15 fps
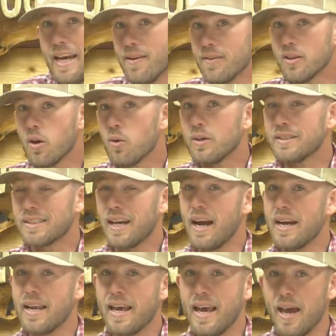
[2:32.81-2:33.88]
Even though it's
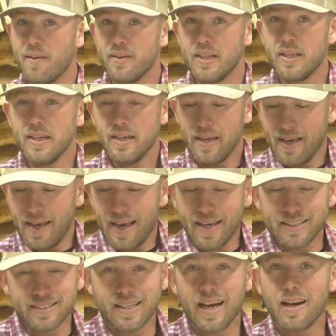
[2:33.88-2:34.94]
kinda heavy,
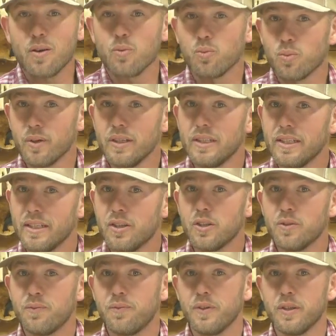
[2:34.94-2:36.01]
it's got a really
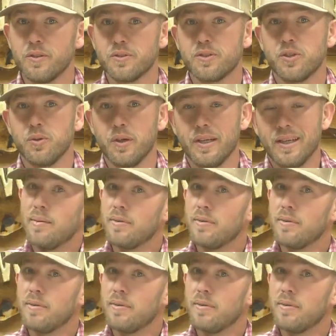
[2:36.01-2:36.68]
good feel to it.